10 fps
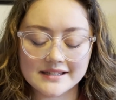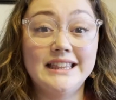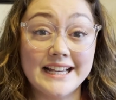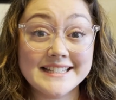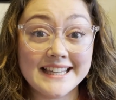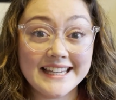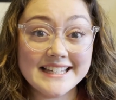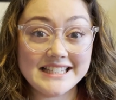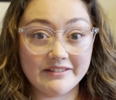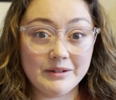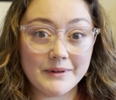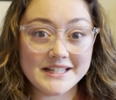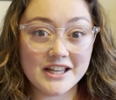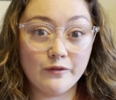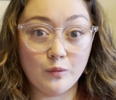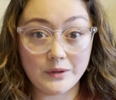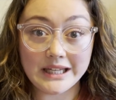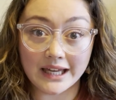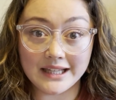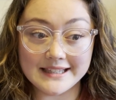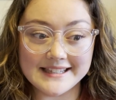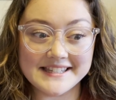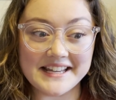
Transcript: Next thing is giving myself weekends.